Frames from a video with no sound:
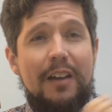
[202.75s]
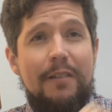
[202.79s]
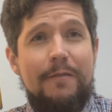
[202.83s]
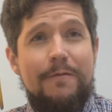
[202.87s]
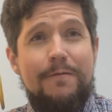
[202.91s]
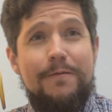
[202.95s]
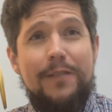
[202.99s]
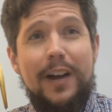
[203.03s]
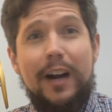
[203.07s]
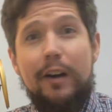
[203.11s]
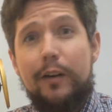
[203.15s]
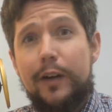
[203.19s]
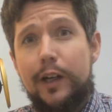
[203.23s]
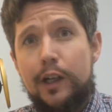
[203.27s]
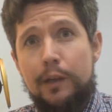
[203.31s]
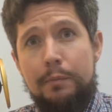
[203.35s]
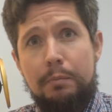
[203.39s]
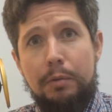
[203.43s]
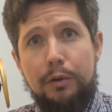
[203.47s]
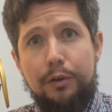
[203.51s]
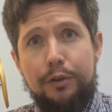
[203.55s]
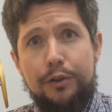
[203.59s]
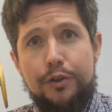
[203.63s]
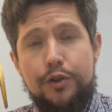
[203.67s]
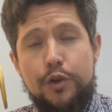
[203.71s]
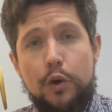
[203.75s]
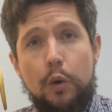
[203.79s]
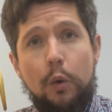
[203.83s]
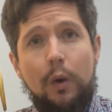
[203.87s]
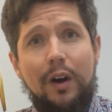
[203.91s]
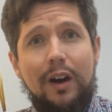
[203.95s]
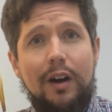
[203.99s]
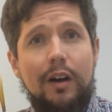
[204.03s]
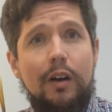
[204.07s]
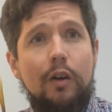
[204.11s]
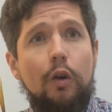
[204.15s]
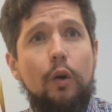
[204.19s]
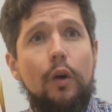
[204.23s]
variables,
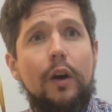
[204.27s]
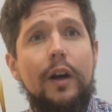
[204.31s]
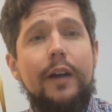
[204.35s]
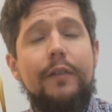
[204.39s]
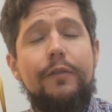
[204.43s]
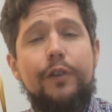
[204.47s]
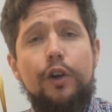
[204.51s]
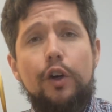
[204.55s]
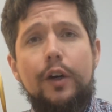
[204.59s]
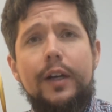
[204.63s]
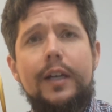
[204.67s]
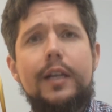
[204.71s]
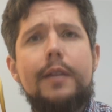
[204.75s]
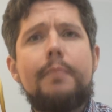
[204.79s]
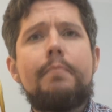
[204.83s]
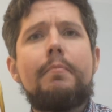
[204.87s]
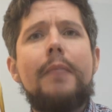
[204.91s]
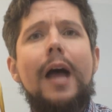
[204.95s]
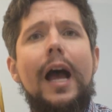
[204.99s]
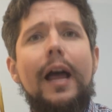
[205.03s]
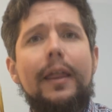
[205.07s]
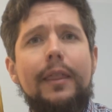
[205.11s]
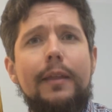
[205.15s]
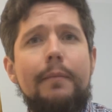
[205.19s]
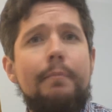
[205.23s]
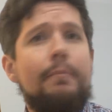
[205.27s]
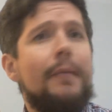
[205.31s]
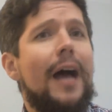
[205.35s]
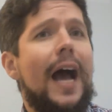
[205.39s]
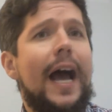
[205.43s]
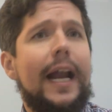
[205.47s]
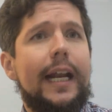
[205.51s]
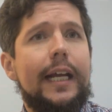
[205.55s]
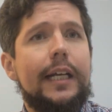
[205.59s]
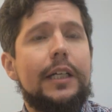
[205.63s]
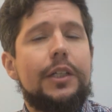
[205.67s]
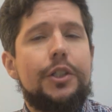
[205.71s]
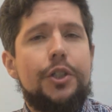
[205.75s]
or if you're into
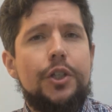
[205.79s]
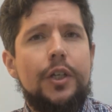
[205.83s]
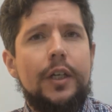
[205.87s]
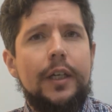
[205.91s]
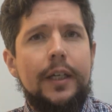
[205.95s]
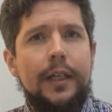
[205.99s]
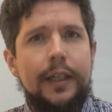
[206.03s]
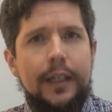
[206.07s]
mathematics.